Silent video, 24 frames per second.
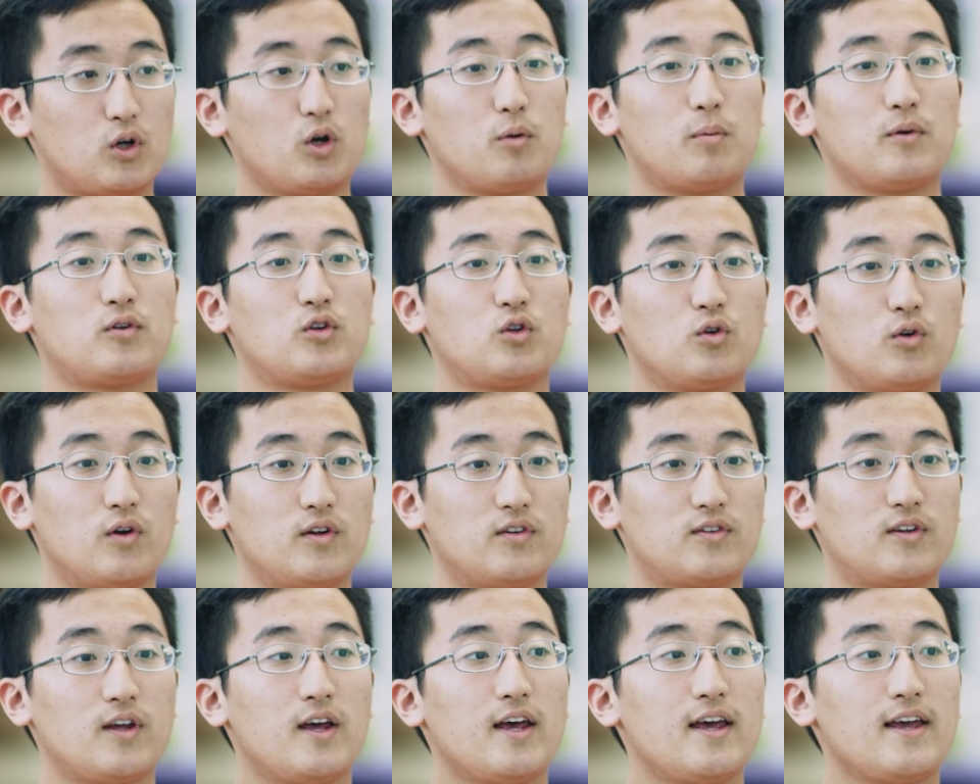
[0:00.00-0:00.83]
group of
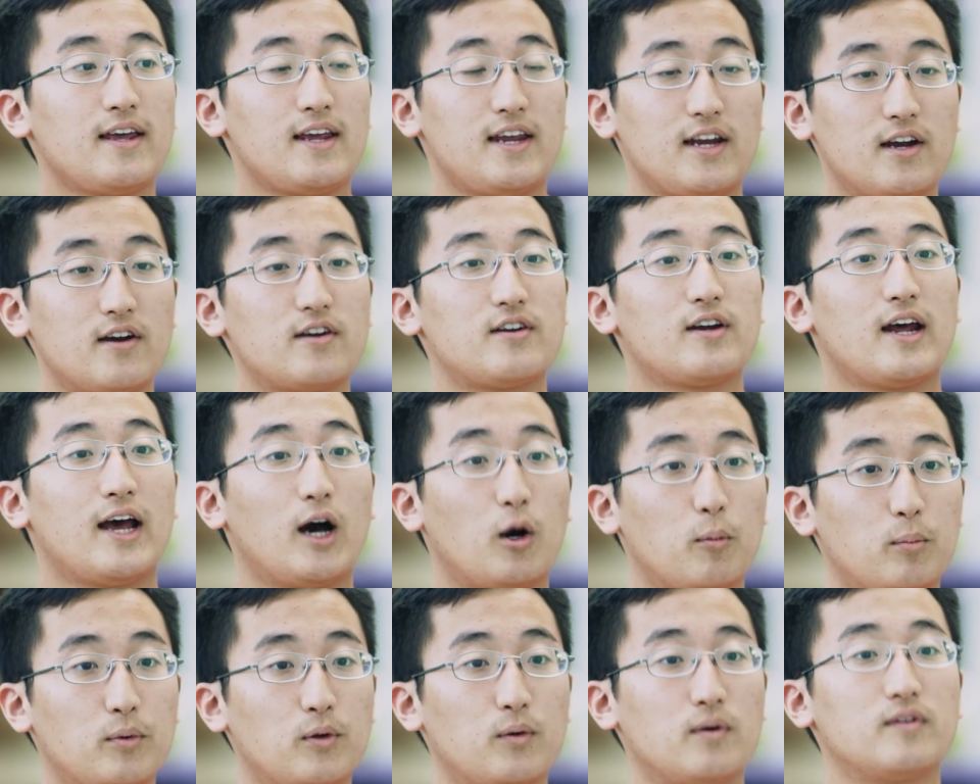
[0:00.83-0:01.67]
students here to
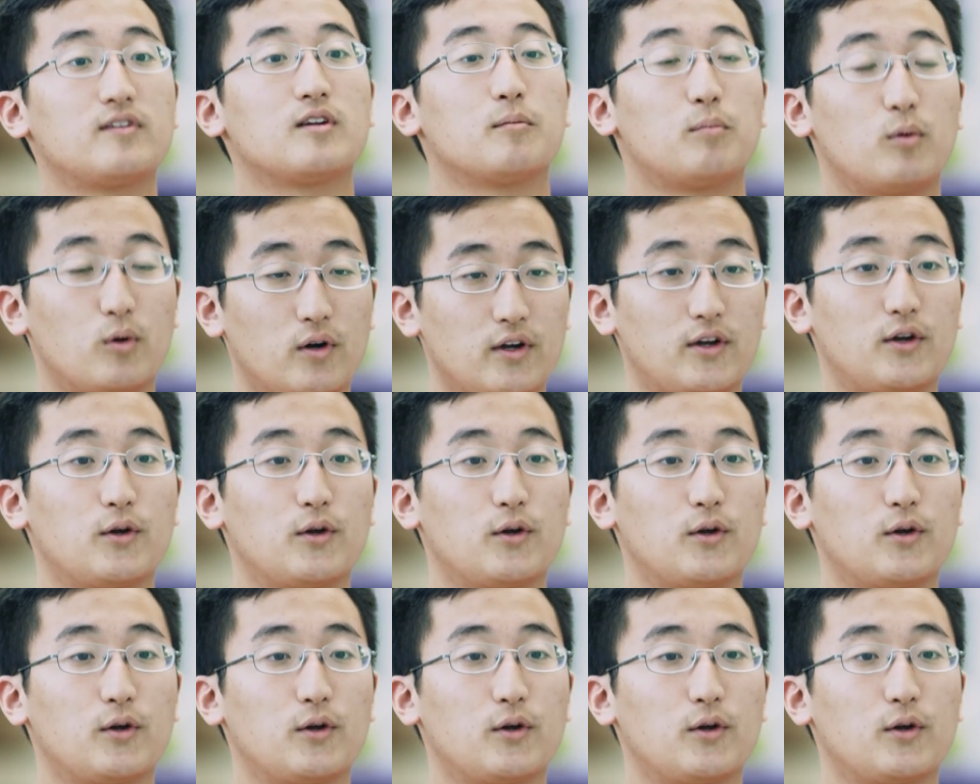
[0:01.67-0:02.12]
help you and support